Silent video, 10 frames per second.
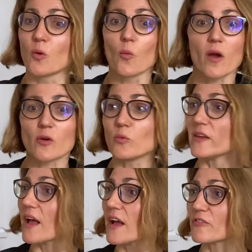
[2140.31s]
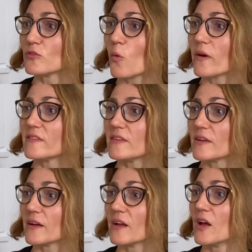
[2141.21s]
where we have no
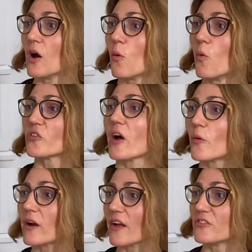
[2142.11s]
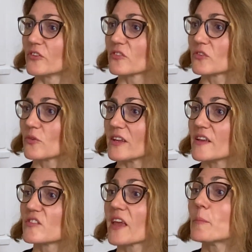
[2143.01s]
idea what our adversary
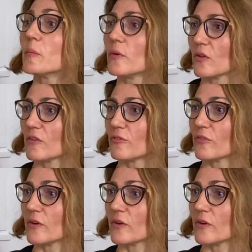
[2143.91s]
is capable of,